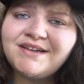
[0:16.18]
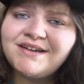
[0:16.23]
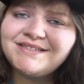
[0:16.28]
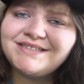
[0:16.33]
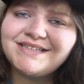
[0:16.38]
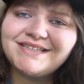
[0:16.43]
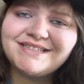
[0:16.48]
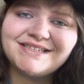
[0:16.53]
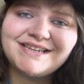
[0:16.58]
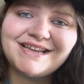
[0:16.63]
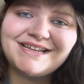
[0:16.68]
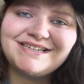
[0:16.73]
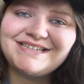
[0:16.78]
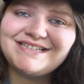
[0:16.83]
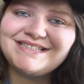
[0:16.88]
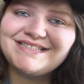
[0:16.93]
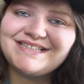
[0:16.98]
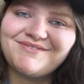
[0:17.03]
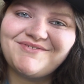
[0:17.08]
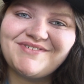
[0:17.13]
Gus is a
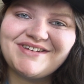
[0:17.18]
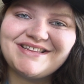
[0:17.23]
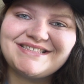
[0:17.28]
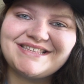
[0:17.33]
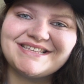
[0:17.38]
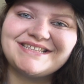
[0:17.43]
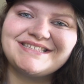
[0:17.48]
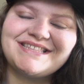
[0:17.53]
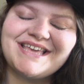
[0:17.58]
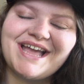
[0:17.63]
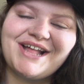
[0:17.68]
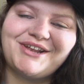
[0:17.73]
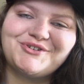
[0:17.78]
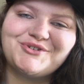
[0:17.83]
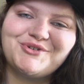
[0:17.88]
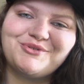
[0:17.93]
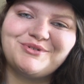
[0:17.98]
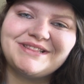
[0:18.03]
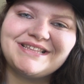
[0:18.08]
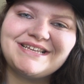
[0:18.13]
1976
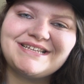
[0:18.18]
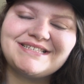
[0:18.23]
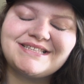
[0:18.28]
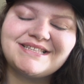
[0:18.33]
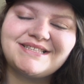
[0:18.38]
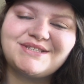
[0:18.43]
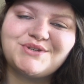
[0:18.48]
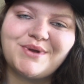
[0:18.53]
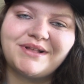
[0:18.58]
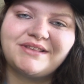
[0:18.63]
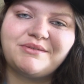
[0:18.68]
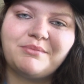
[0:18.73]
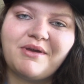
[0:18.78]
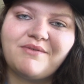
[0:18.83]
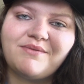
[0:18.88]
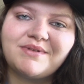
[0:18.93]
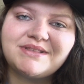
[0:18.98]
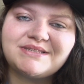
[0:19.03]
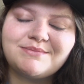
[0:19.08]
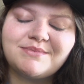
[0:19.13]
theatrical release. It's directed
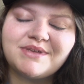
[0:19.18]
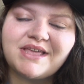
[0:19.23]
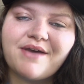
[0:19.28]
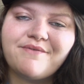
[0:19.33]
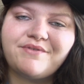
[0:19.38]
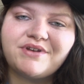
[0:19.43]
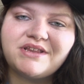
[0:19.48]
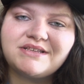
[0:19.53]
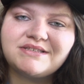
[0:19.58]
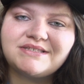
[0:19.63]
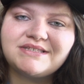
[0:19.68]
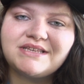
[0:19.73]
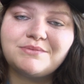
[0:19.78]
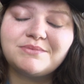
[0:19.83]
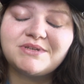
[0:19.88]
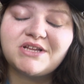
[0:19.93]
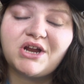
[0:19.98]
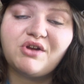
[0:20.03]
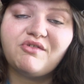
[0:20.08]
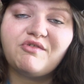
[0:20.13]
by Vincent McEveety,
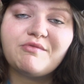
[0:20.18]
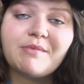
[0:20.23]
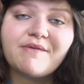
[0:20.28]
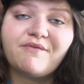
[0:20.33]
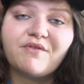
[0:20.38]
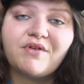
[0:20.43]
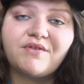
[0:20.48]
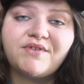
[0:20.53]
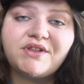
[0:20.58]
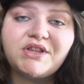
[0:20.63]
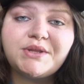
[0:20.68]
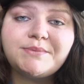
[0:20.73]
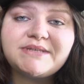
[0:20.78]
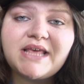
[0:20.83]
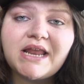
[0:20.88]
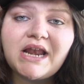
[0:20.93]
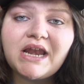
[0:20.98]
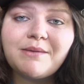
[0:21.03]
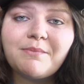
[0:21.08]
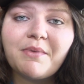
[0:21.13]
cinematography by Frank Phillips,
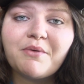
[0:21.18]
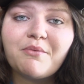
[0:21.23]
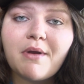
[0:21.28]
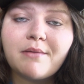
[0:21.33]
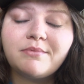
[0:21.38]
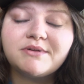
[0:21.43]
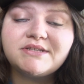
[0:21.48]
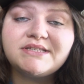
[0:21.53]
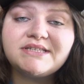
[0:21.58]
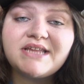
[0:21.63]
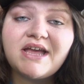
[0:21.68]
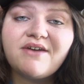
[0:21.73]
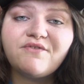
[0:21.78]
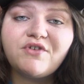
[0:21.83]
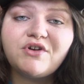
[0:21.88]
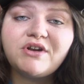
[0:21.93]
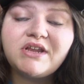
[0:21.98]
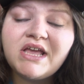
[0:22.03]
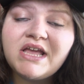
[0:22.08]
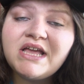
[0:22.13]
editing by Robert
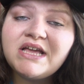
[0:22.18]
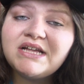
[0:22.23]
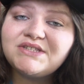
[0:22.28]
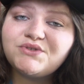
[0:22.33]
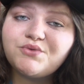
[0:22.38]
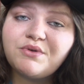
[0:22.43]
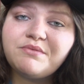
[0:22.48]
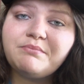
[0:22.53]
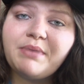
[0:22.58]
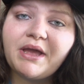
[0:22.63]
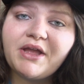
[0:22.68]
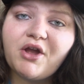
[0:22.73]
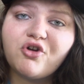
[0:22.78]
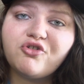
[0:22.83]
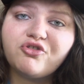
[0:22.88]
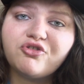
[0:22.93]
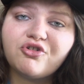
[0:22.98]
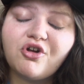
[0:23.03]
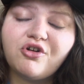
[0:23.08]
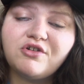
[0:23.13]
Stafford. It's written by
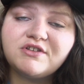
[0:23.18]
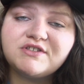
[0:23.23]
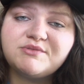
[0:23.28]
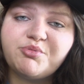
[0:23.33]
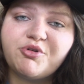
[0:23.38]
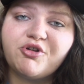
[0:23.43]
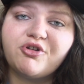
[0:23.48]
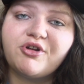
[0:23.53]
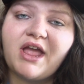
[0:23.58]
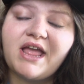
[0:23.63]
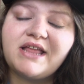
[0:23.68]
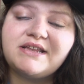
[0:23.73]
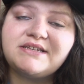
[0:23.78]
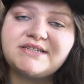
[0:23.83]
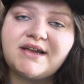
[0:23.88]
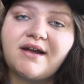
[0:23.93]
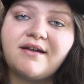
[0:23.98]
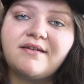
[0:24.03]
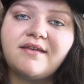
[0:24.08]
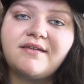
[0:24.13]
Arthur Alsberg and
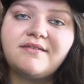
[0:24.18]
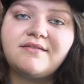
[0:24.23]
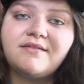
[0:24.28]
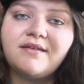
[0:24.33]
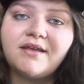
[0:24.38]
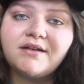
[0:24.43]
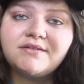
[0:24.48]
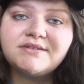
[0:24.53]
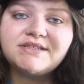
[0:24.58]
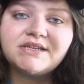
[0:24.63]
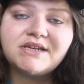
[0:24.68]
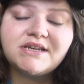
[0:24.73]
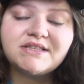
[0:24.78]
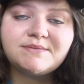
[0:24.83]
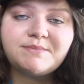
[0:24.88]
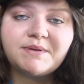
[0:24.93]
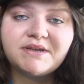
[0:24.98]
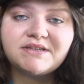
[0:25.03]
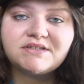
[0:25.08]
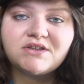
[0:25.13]
Don Nelson.
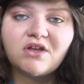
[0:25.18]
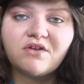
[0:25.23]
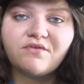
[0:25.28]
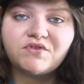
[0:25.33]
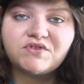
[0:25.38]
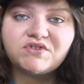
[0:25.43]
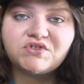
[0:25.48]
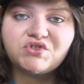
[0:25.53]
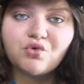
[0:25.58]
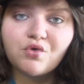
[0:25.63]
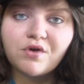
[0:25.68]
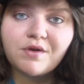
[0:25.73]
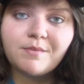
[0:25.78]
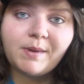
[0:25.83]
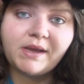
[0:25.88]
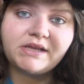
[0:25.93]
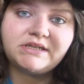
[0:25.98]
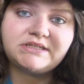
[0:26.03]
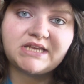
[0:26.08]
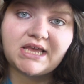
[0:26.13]
It's based off a story
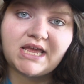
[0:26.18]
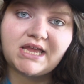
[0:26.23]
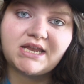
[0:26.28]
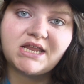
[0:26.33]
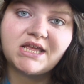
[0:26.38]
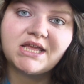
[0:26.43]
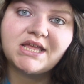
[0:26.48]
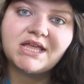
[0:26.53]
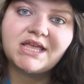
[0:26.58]
by Ted